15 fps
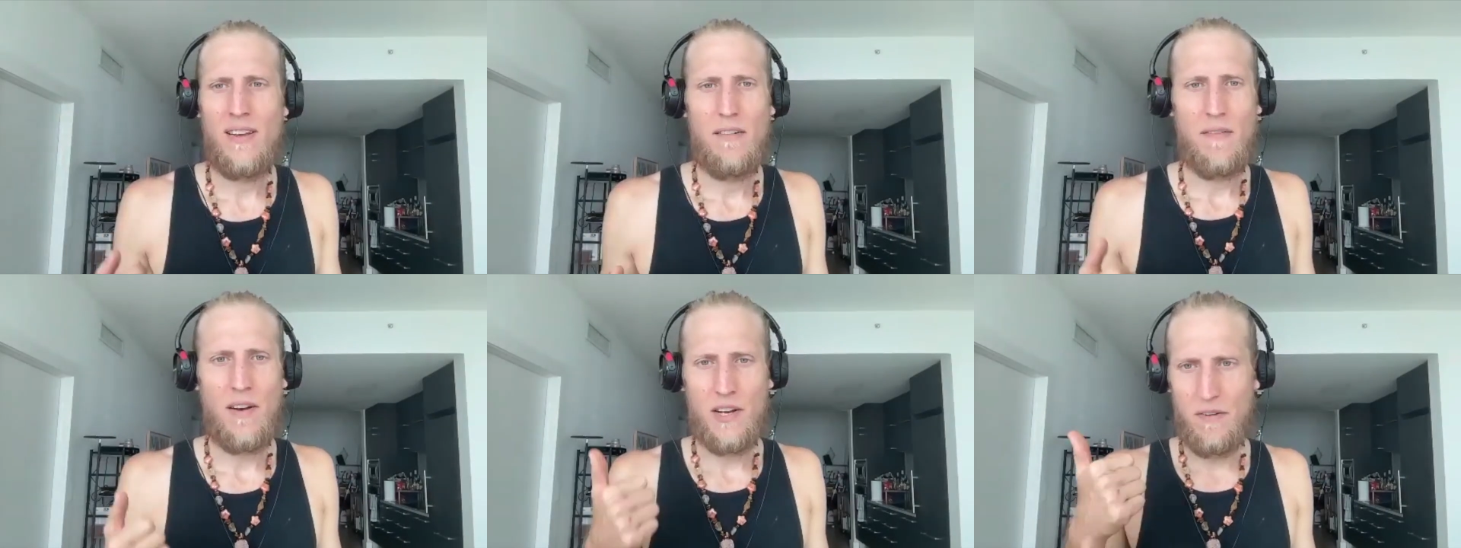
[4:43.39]

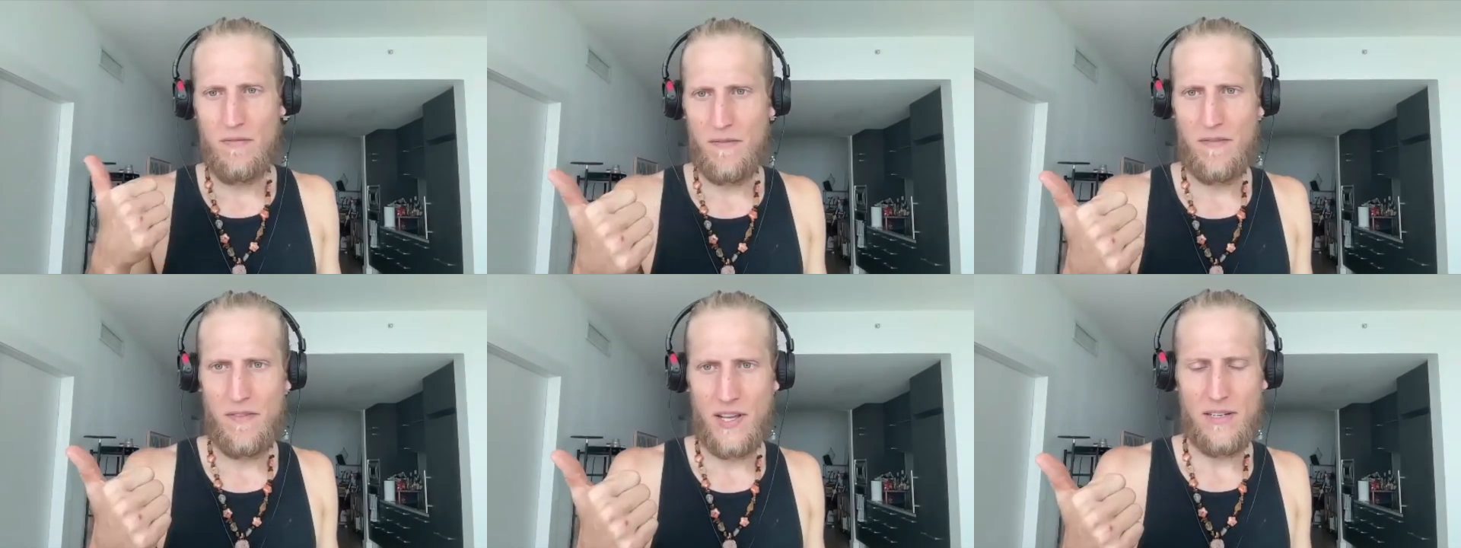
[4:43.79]
Find
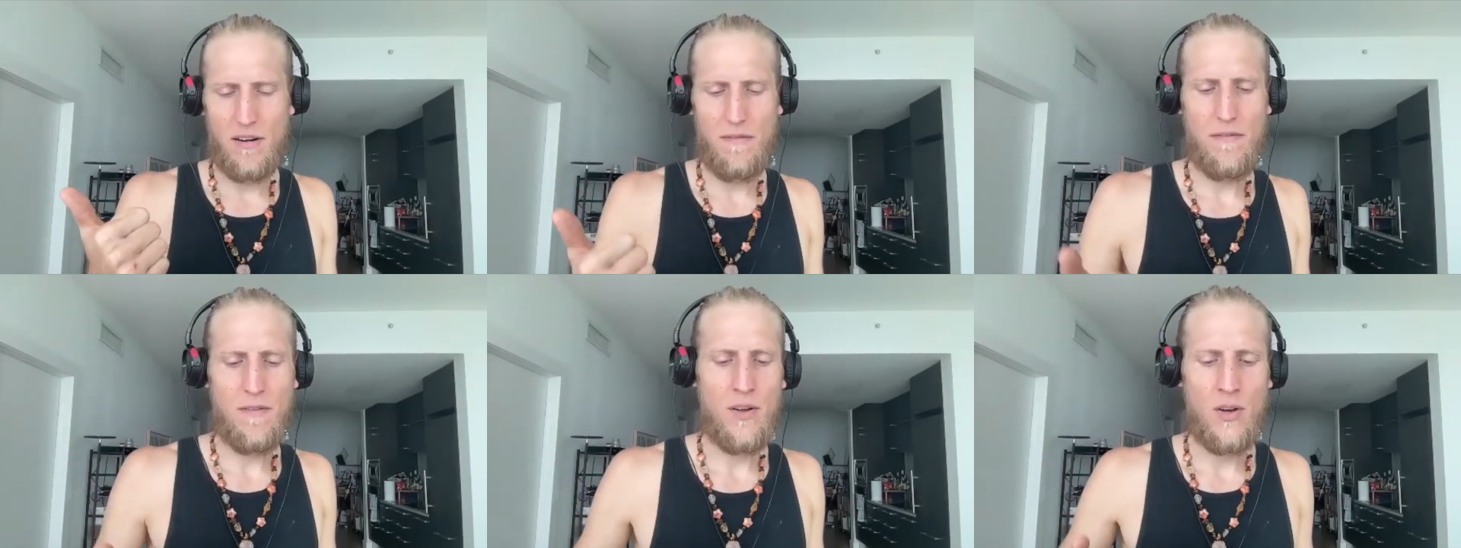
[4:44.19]
things mm. that are
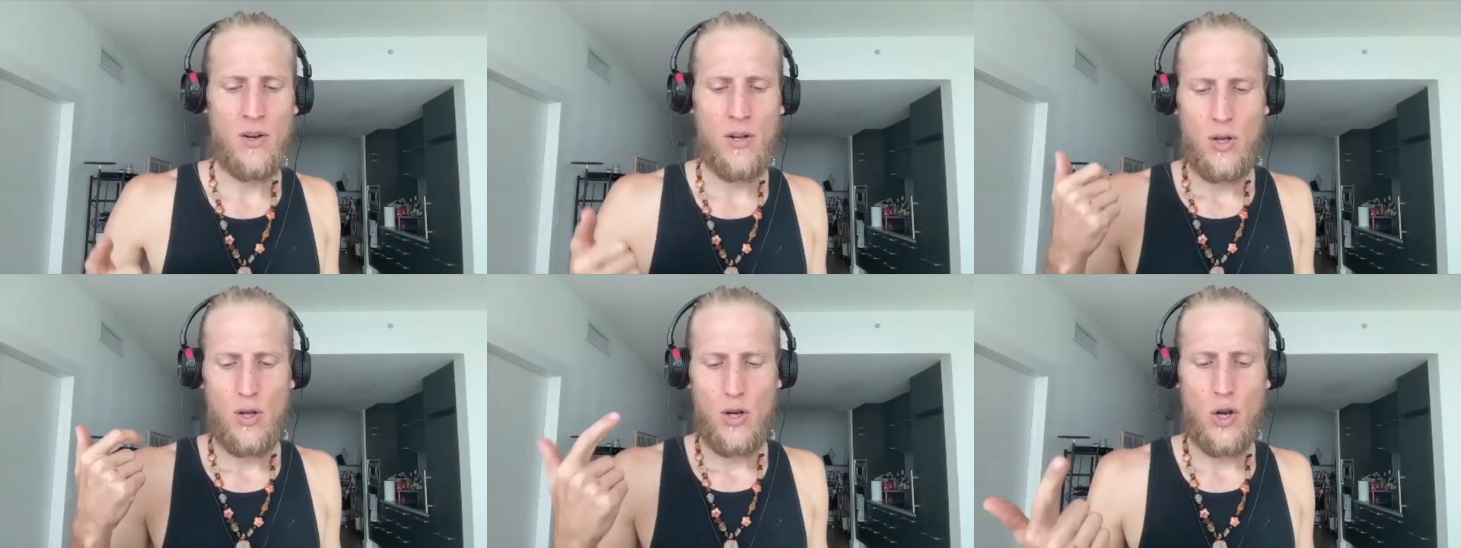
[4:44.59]
fun,
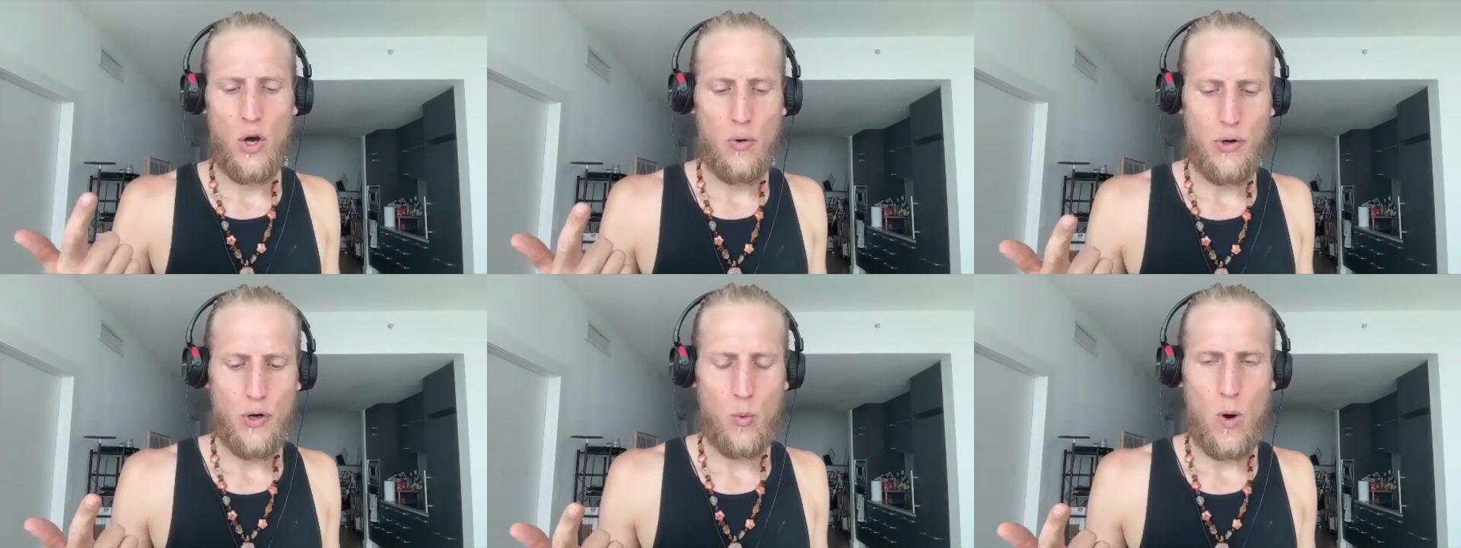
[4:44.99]
know
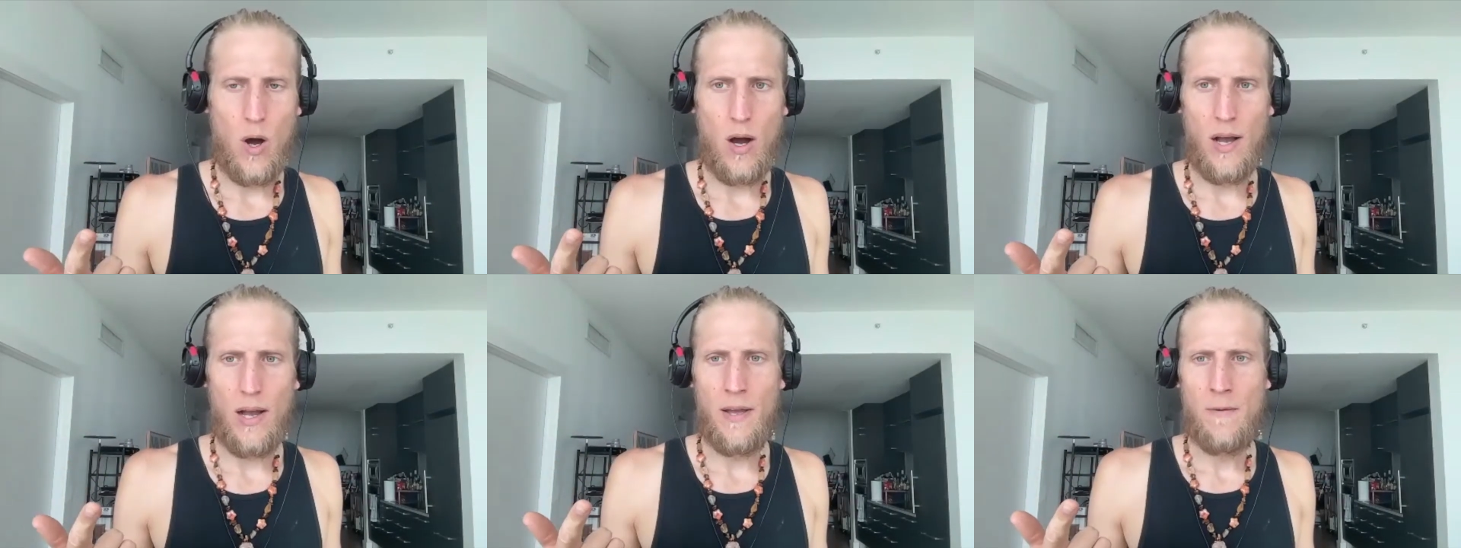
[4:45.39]
your
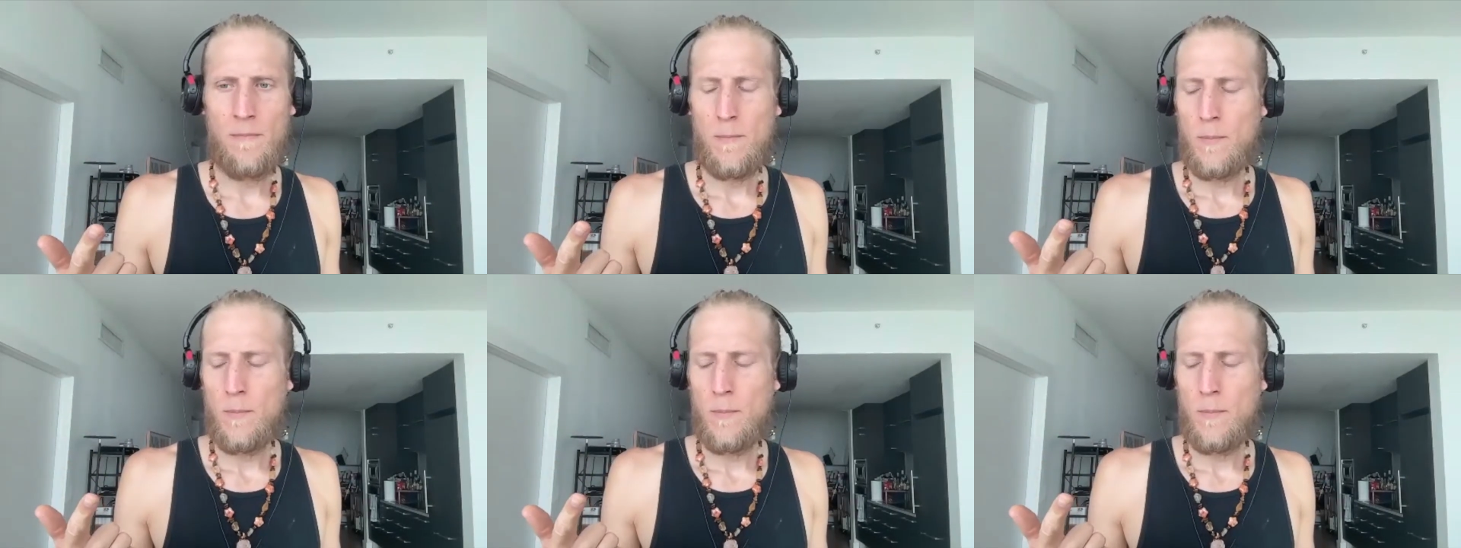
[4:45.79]
why,